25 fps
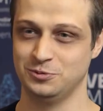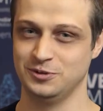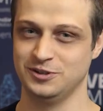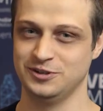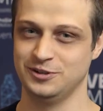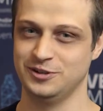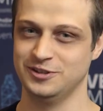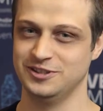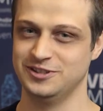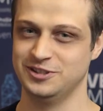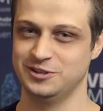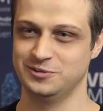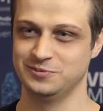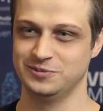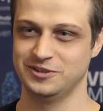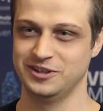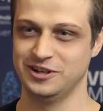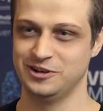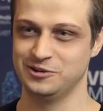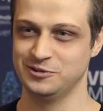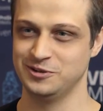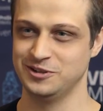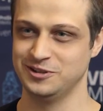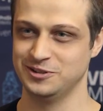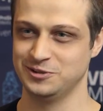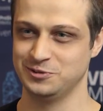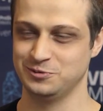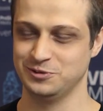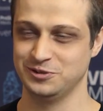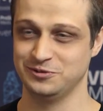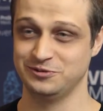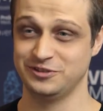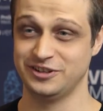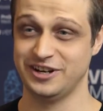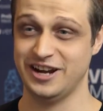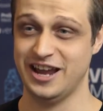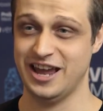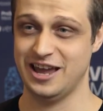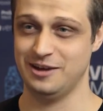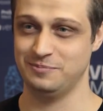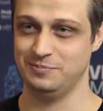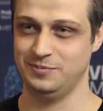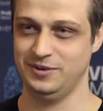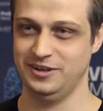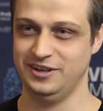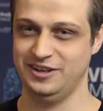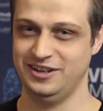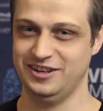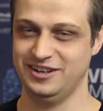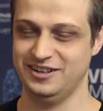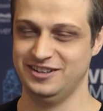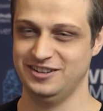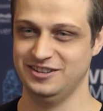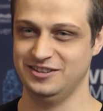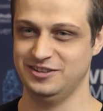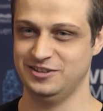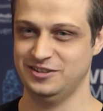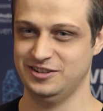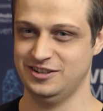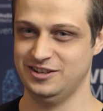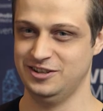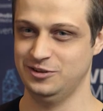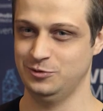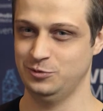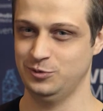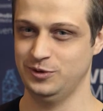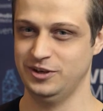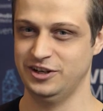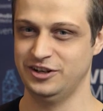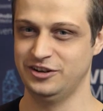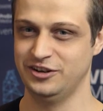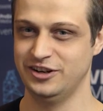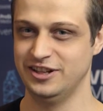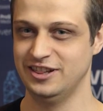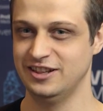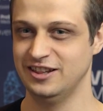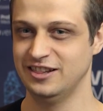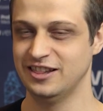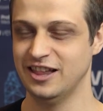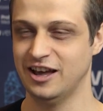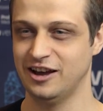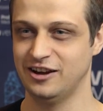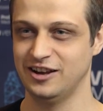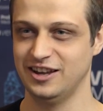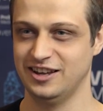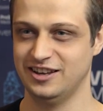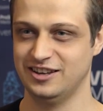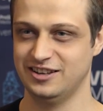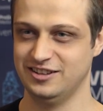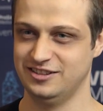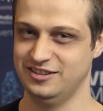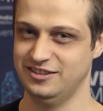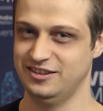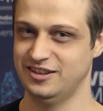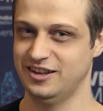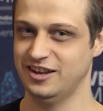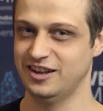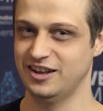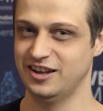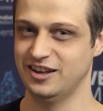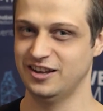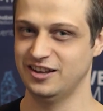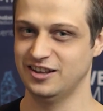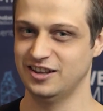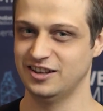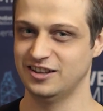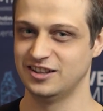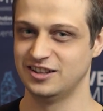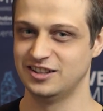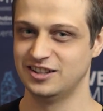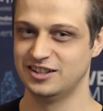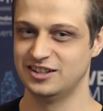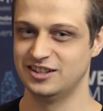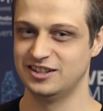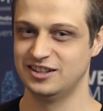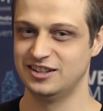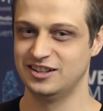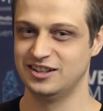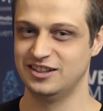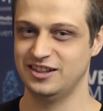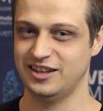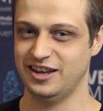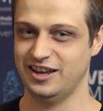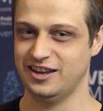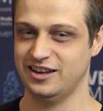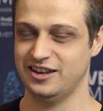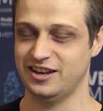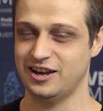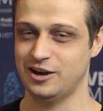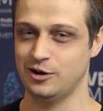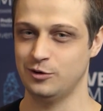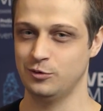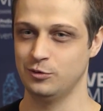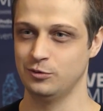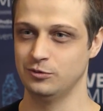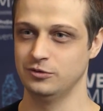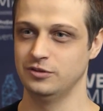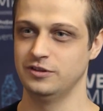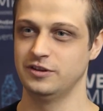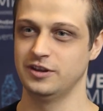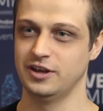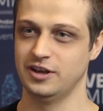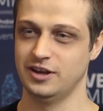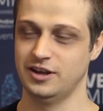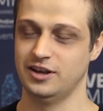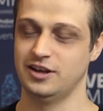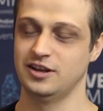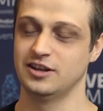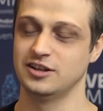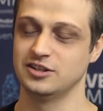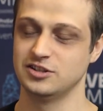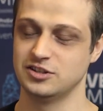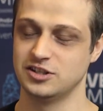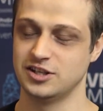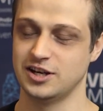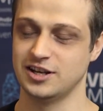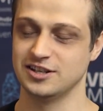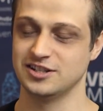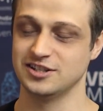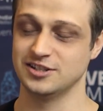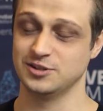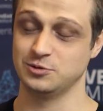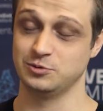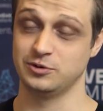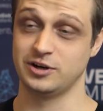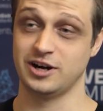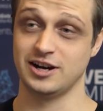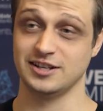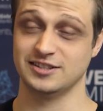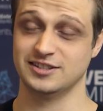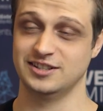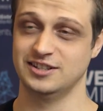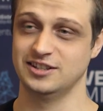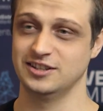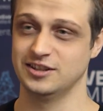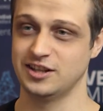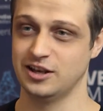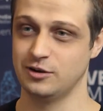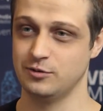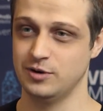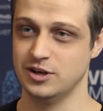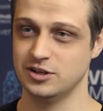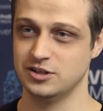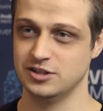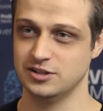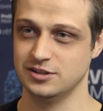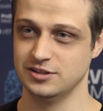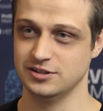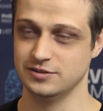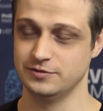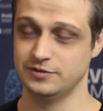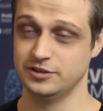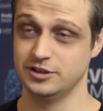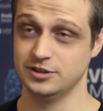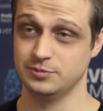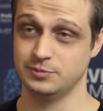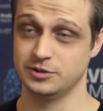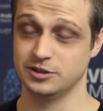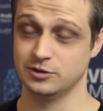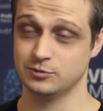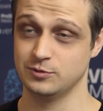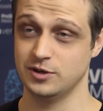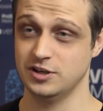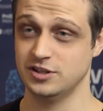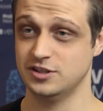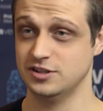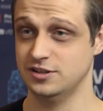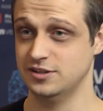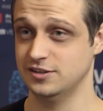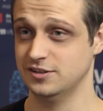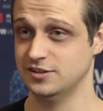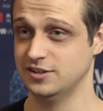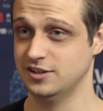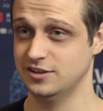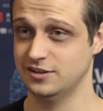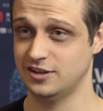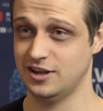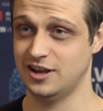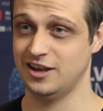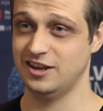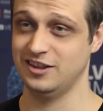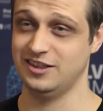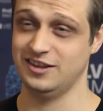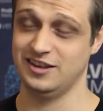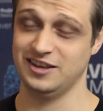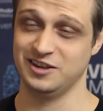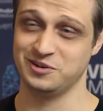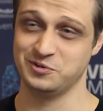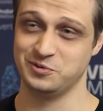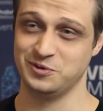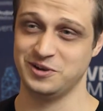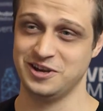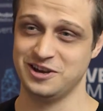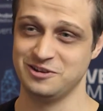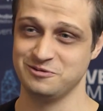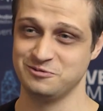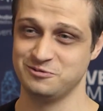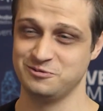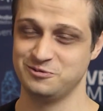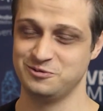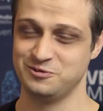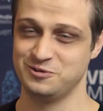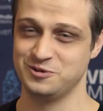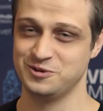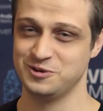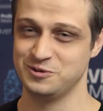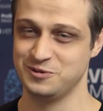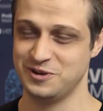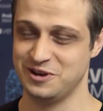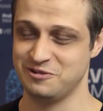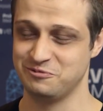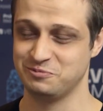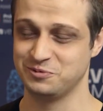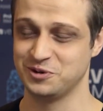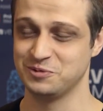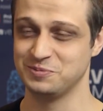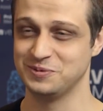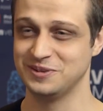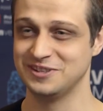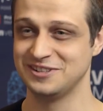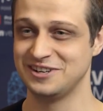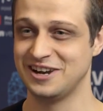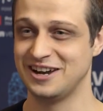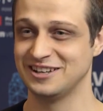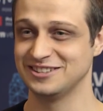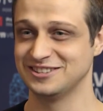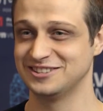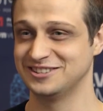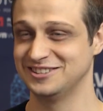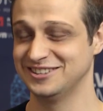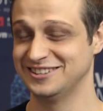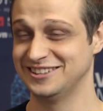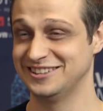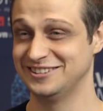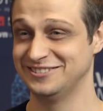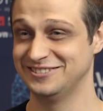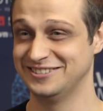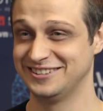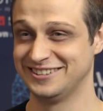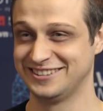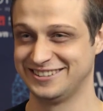was awesome, the audience was very happy and, and we really like the like how the judges were asking the questions, very smart questions, and I think we have we have properly answered them.